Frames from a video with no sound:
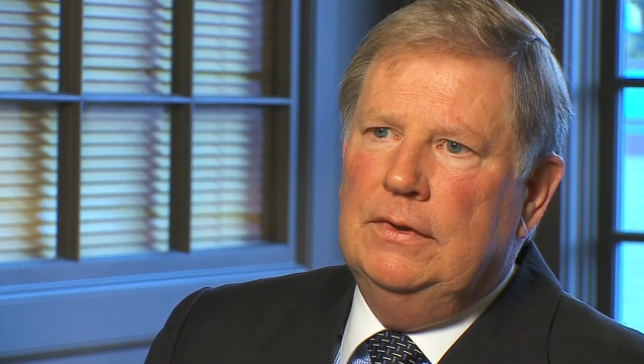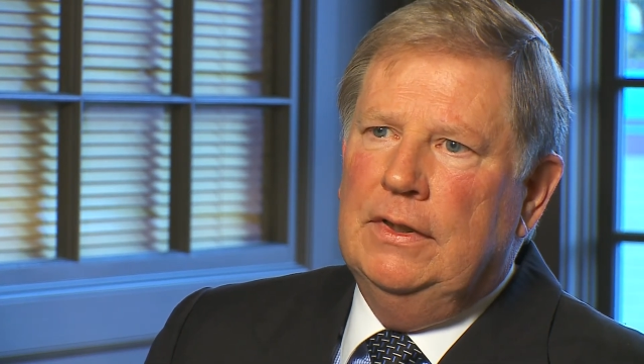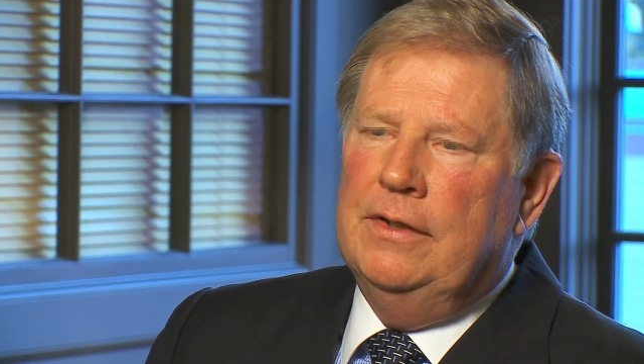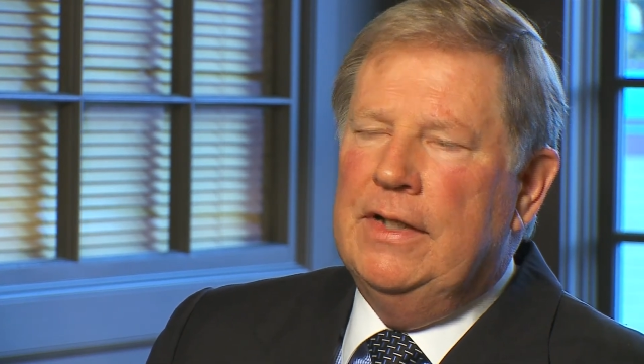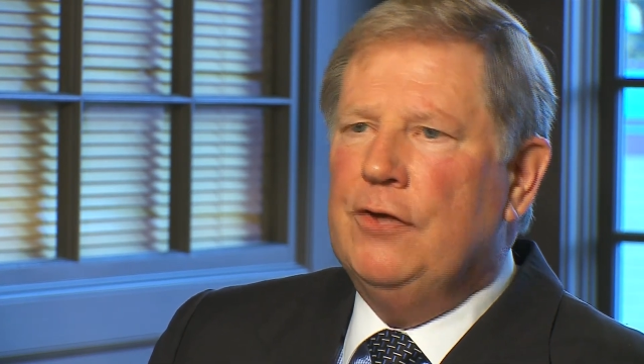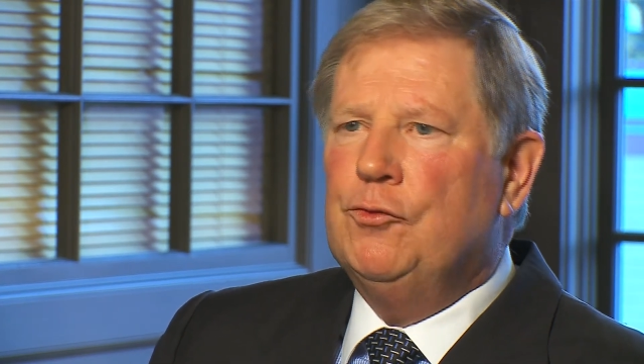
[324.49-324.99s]

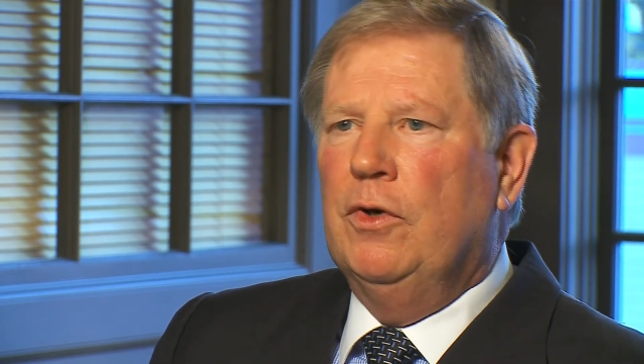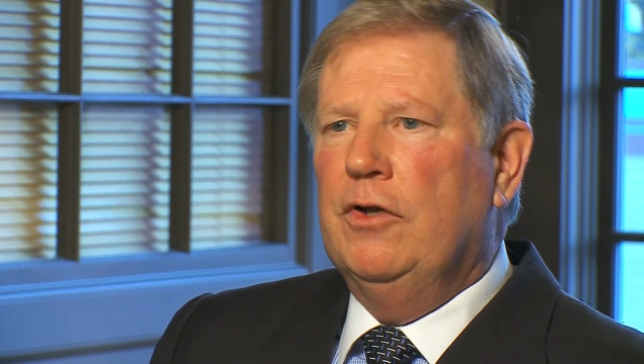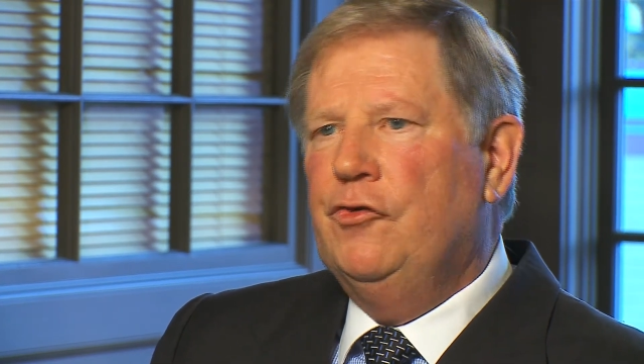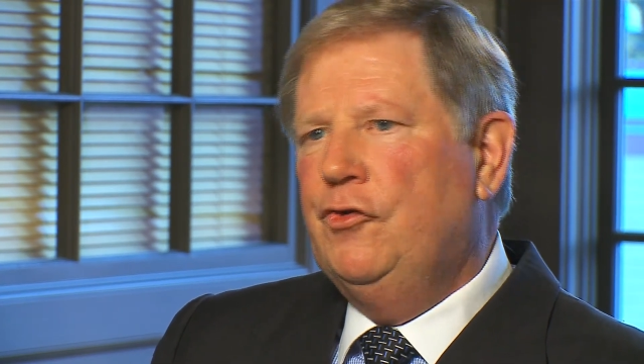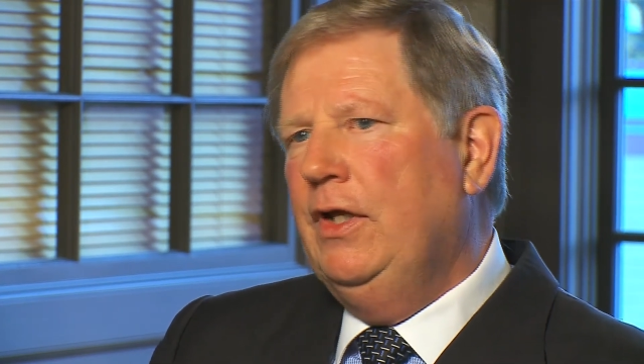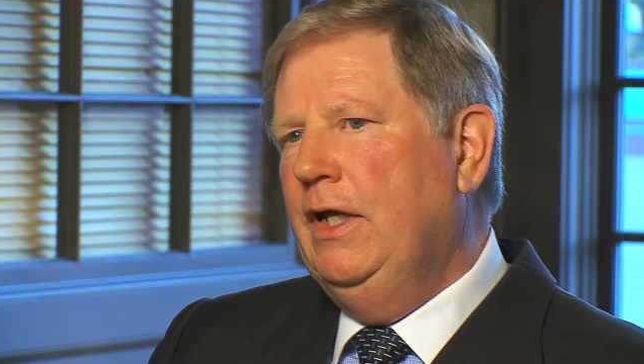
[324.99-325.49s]
And that's what a
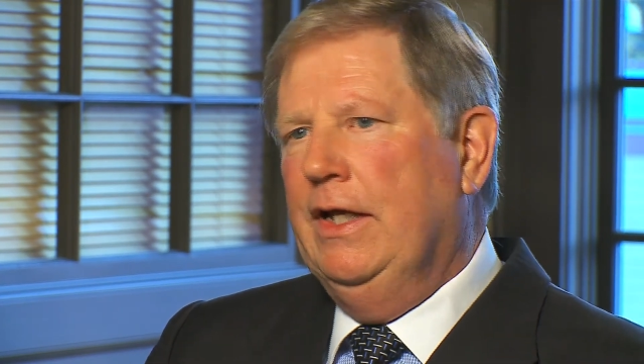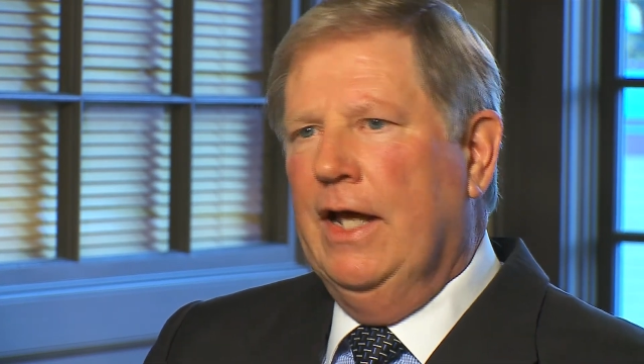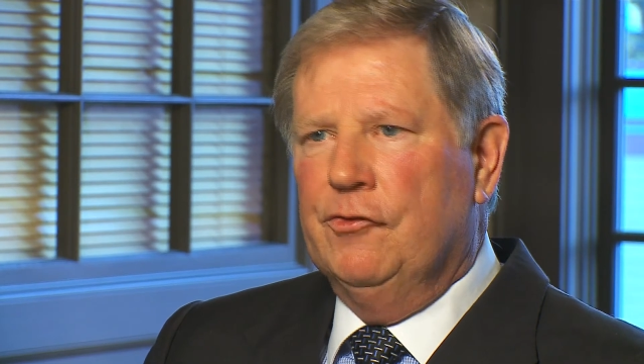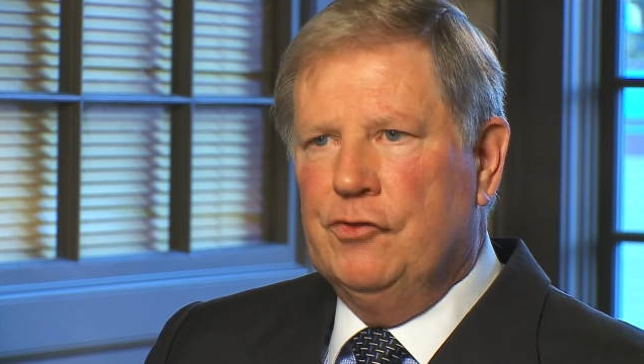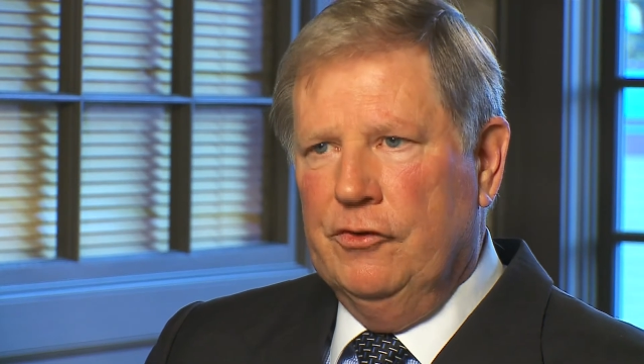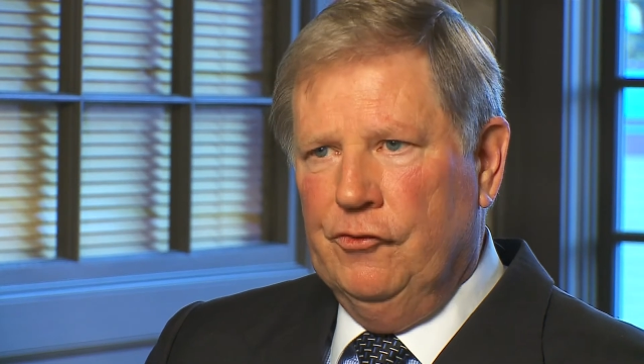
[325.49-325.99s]
city
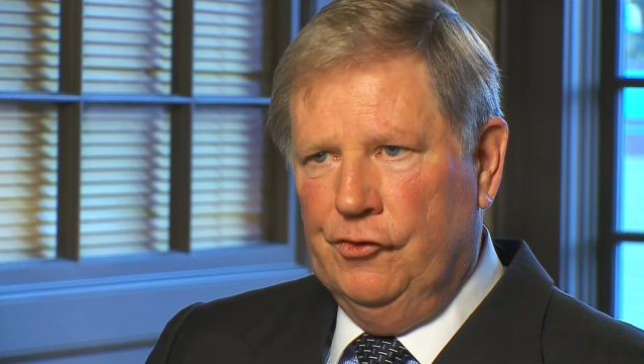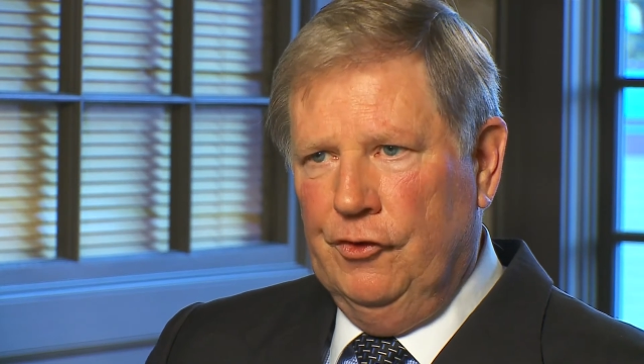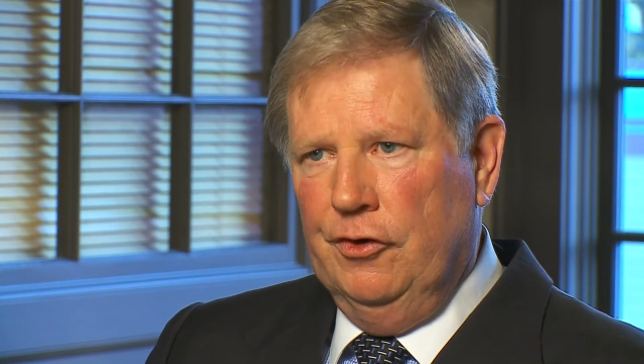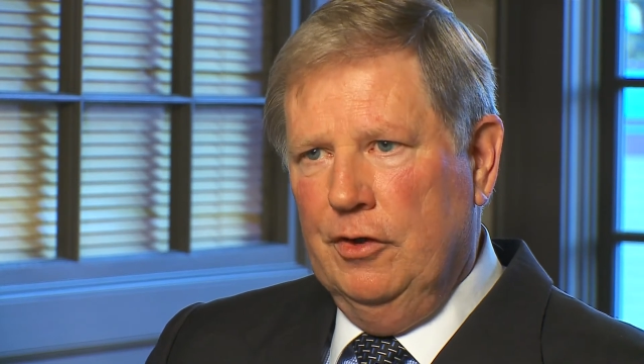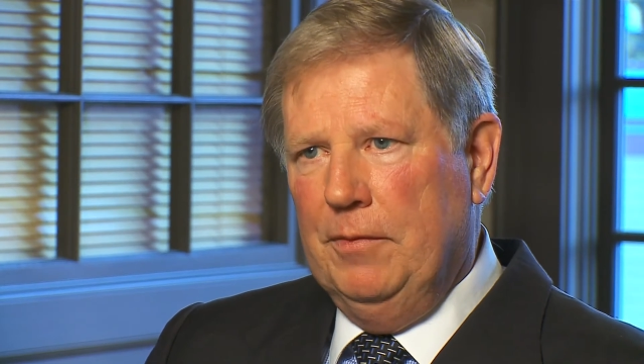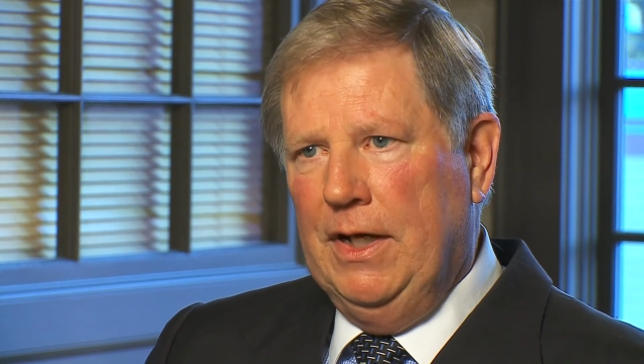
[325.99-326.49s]
gets
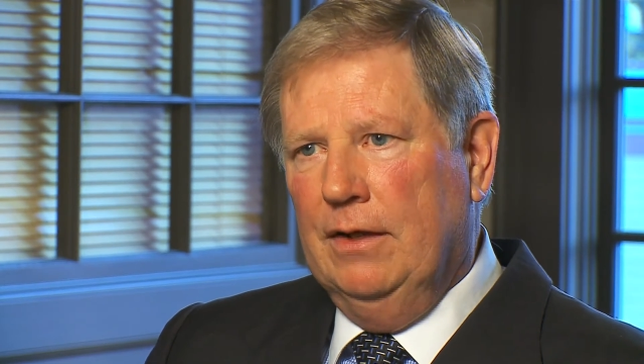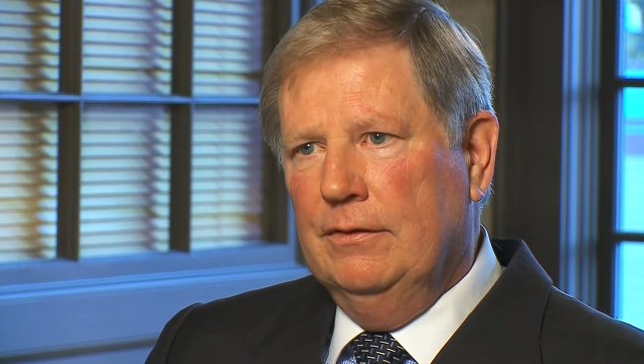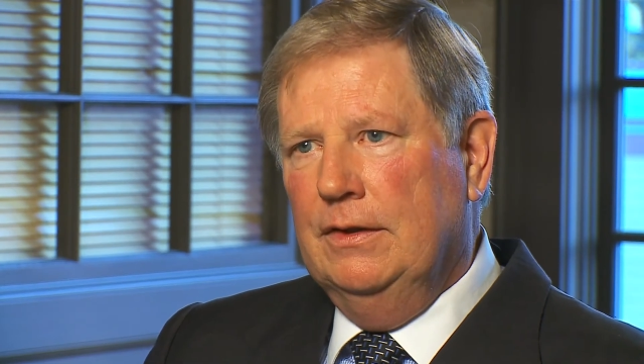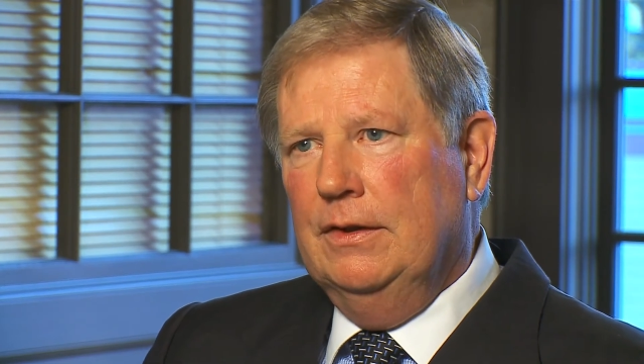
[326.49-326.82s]
concerned about.